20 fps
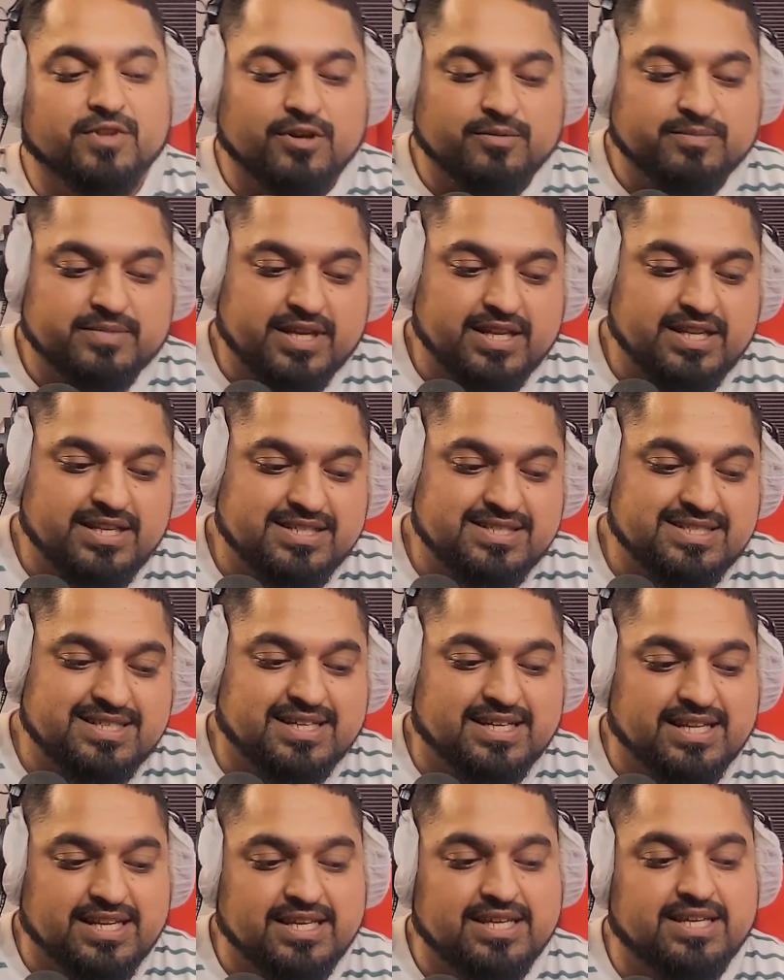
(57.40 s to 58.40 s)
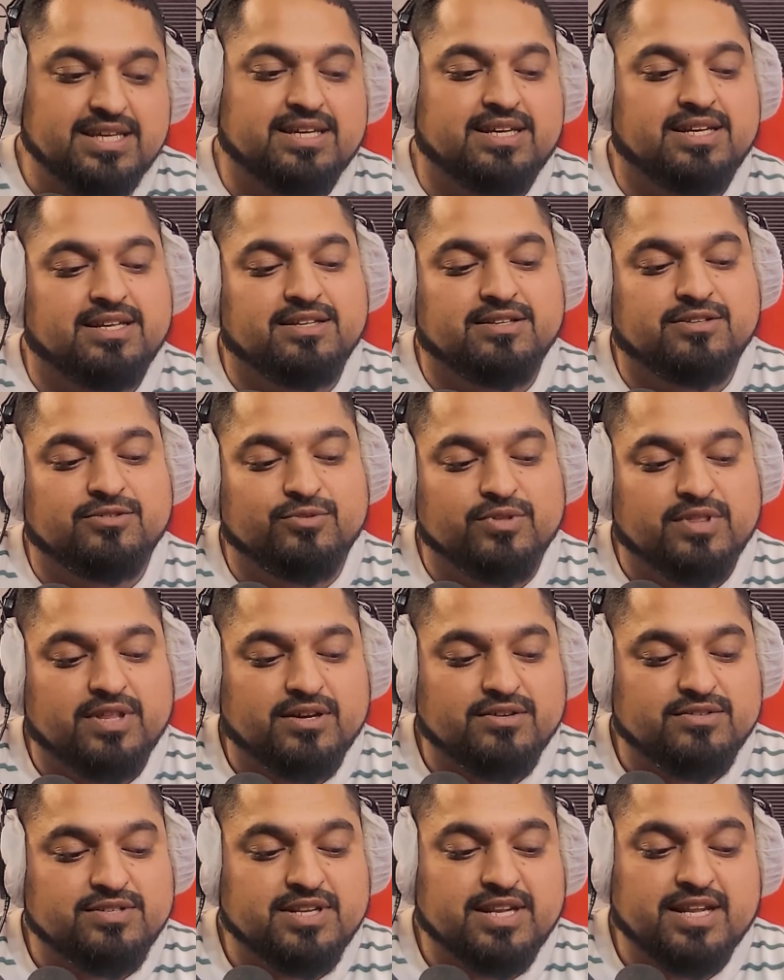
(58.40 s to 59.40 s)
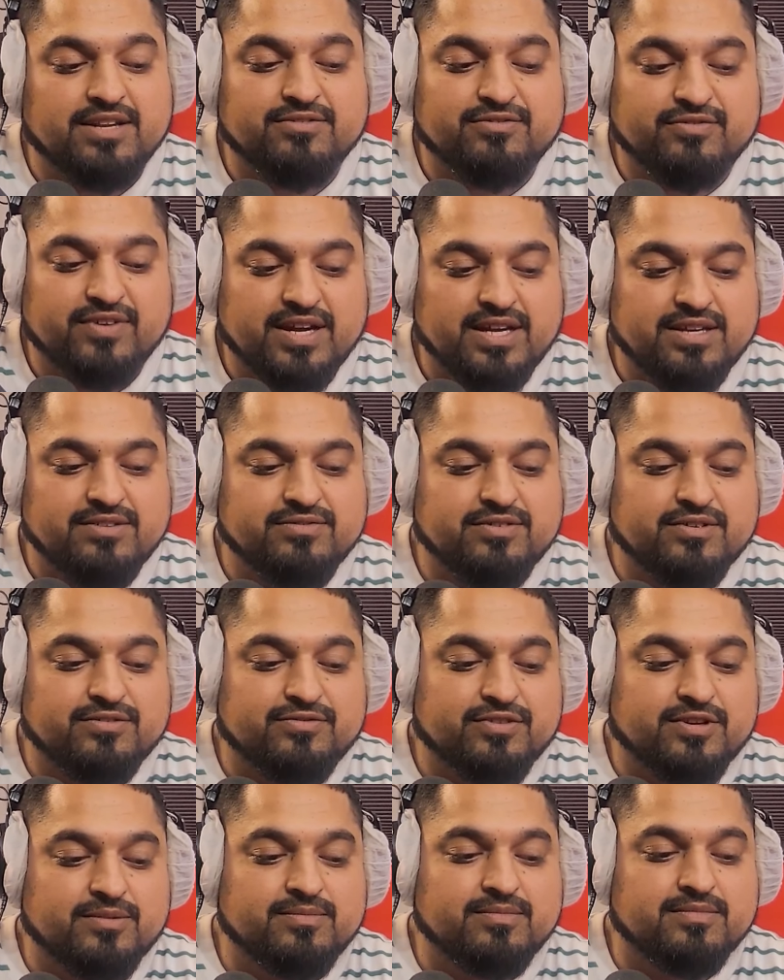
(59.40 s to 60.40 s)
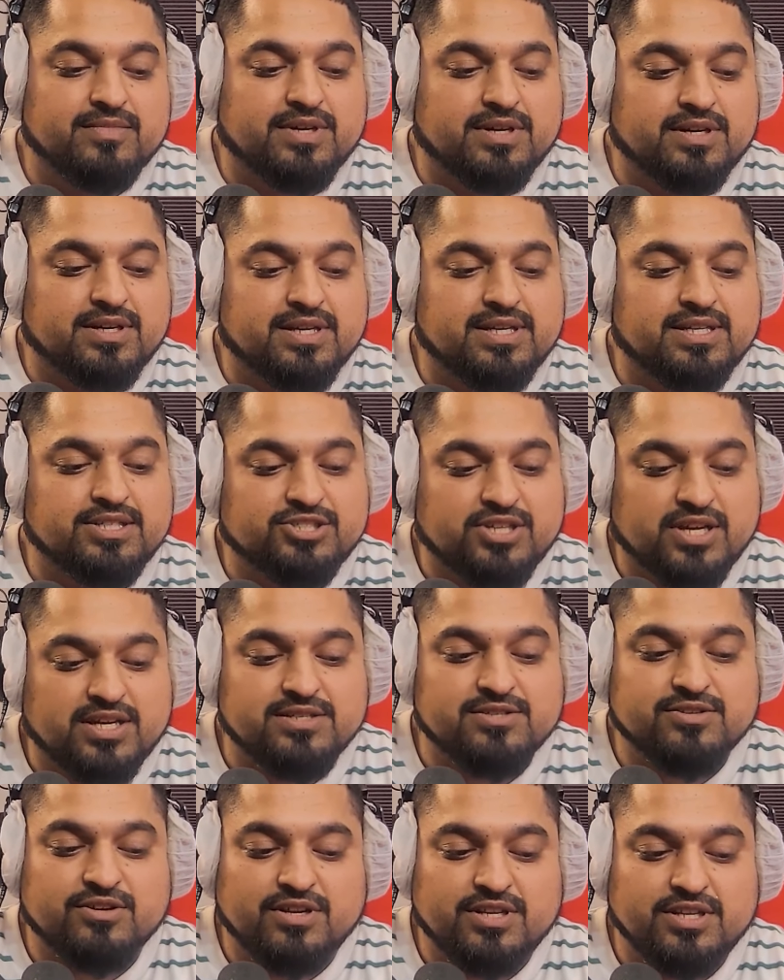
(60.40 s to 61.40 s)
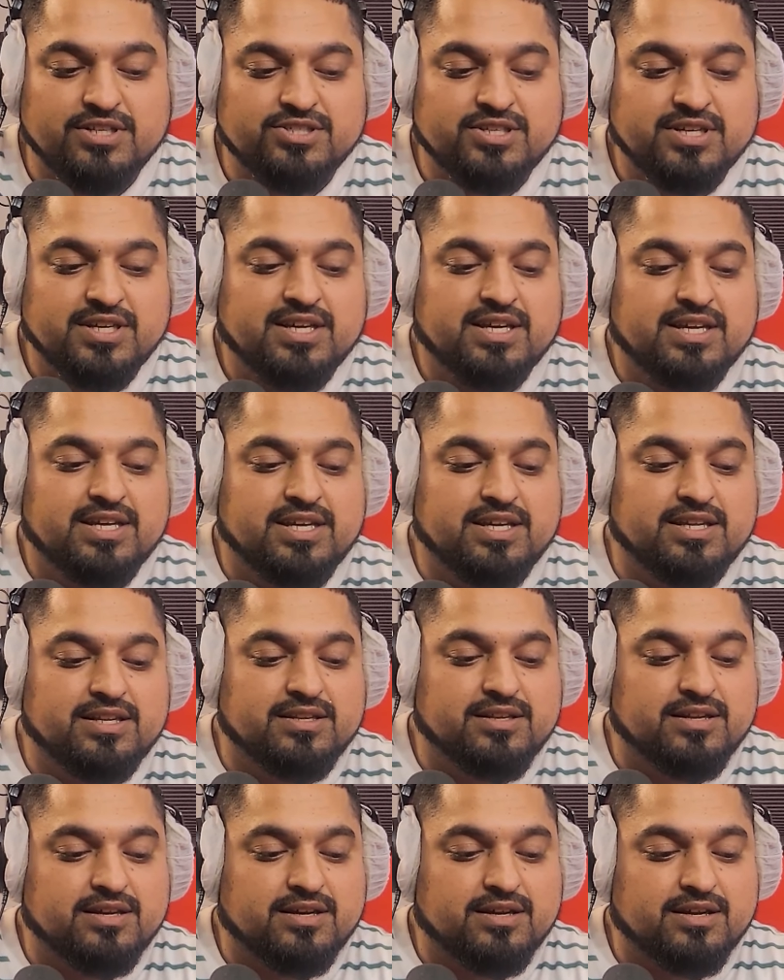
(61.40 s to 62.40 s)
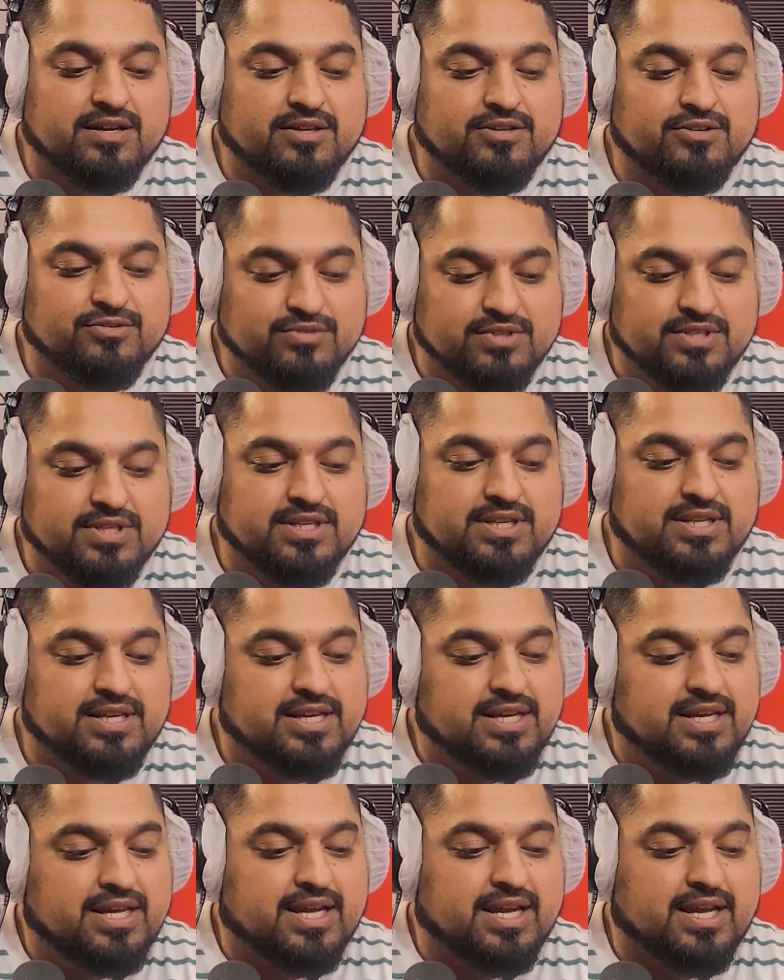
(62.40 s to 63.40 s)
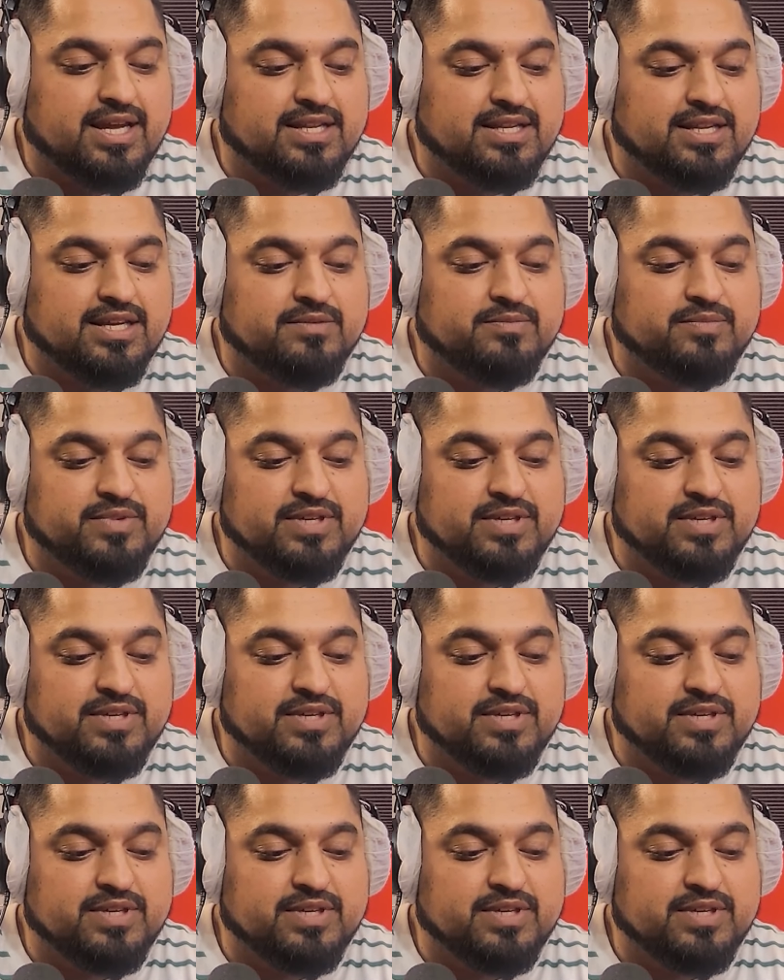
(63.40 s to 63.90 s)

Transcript: obtained his degree in 2005 from Hijaz College in Houston, and a